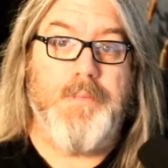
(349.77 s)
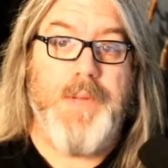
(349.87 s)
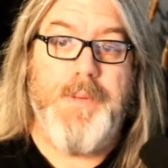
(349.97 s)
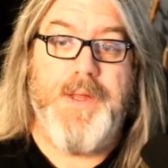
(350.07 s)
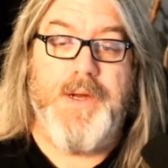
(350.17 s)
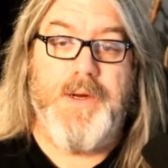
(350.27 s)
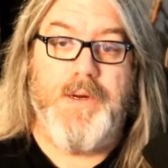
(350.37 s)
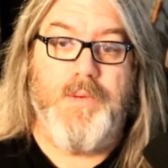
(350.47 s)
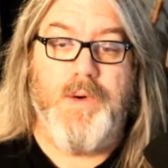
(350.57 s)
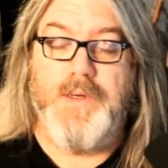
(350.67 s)
Maybe
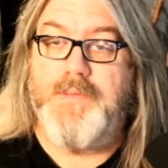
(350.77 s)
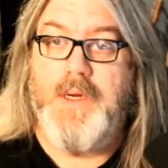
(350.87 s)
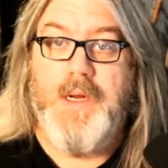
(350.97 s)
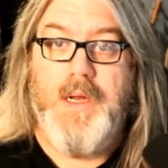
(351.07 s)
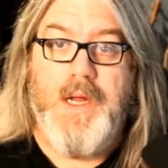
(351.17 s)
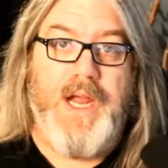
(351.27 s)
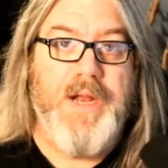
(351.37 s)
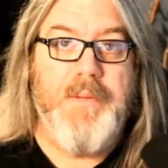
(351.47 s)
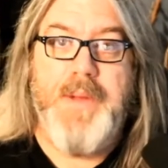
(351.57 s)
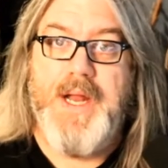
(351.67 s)
they're we're
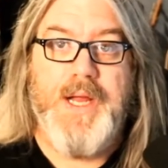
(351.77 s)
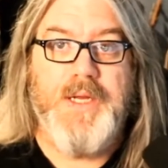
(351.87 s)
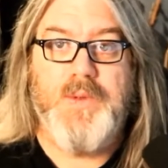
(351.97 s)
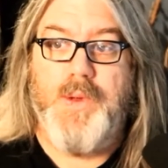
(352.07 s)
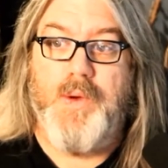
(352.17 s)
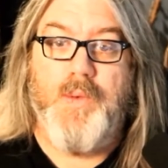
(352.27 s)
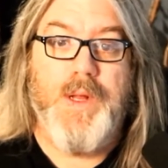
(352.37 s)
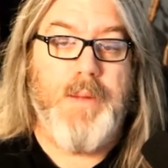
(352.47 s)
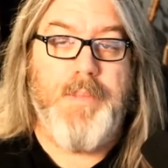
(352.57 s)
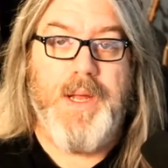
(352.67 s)
in meetings with a
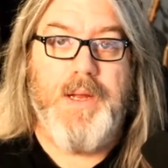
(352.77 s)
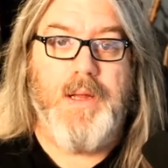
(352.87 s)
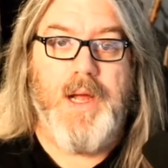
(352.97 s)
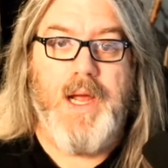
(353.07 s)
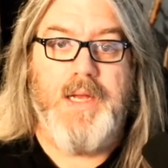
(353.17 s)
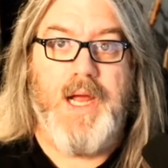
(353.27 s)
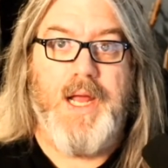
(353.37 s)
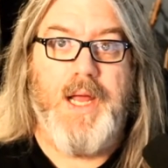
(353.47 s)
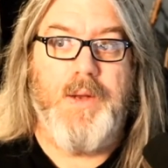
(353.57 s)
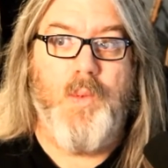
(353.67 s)
really big client
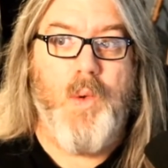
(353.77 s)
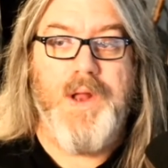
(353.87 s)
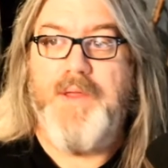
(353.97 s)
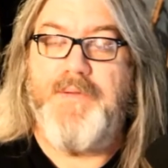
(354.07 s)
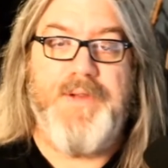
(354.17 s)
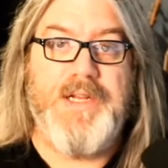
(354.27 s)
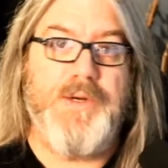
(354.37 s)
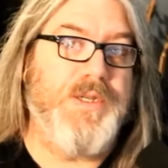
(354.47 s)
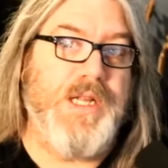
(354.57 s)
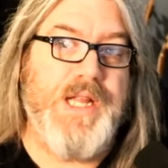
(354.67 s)
and one of the
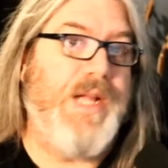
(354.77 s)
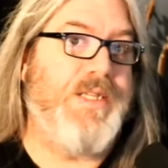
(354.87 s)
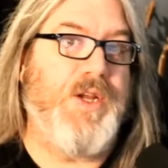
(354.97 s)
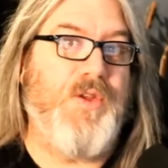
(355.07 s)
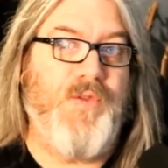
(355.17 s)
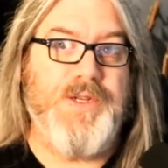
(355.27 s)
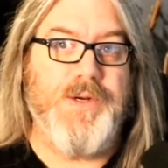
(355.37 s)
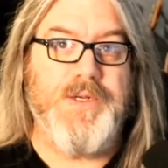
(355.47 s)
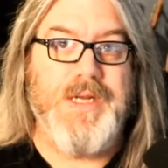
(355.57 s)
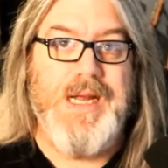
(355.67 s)
features in that six
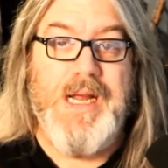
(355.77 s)
features